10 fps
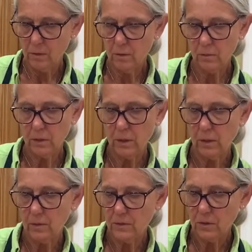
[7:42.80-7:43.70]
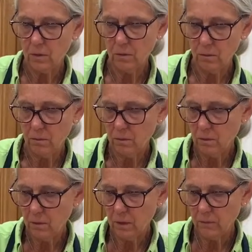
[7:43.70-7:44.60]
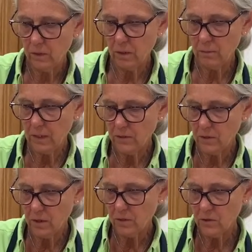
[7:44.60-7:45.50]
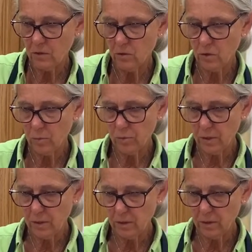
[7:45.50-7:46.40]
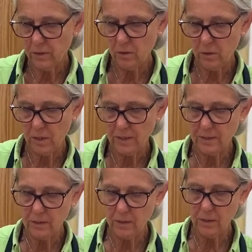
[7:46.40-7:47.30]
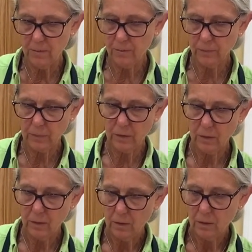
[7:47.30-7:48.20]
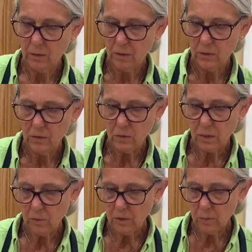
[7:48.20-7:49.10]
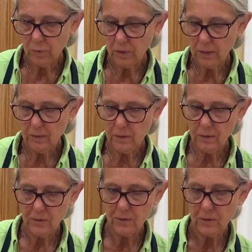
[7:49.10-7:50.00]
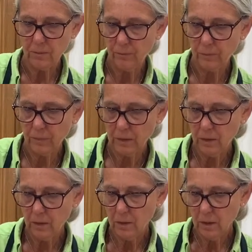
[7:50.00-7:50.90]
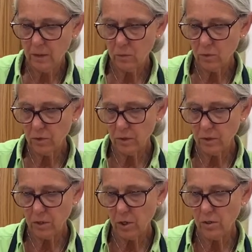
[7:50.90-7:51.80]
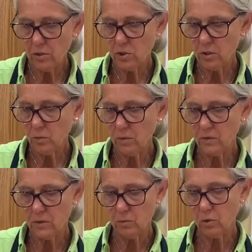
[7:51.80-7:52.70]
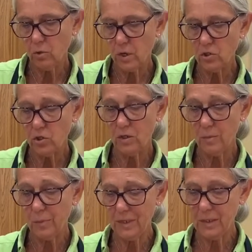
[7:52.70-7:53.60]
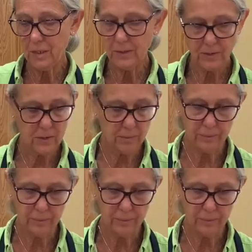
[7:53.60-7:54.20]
Okay, so I've got my sauce incorporated in there nicely. So I'm going to plate this, and then we're going to garnish it with some crushed peanuts.